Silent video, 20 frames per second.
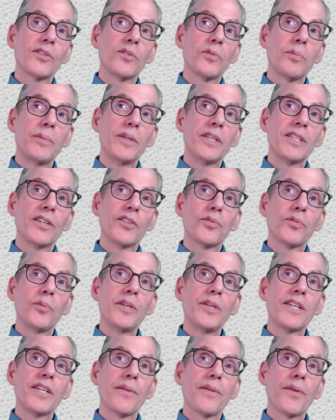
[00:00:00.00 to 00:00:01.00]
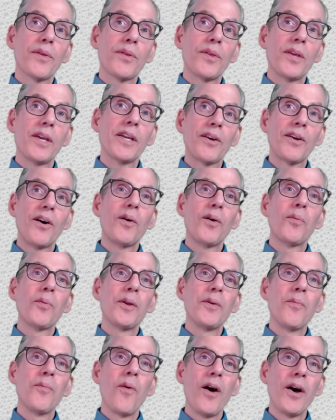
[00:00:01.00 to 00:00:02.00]
It's because we can think all
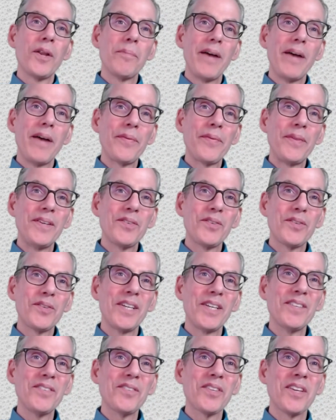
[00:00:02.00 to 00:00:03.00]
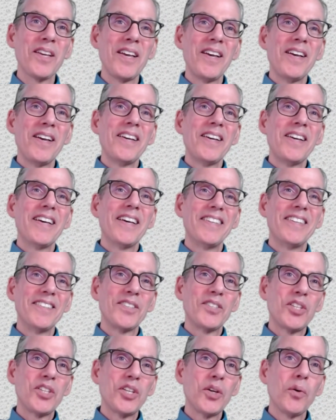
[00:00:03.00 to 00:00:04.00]
we want about these things, and
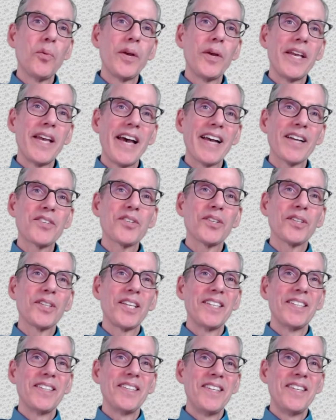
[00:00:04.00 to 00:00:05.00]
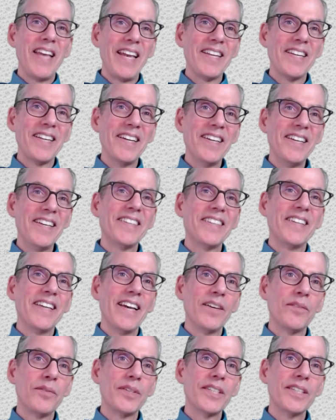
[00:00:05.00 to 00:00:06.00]
until we actually get data and
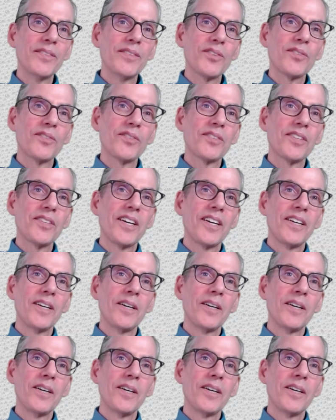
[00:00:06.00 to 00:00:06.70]
evidence,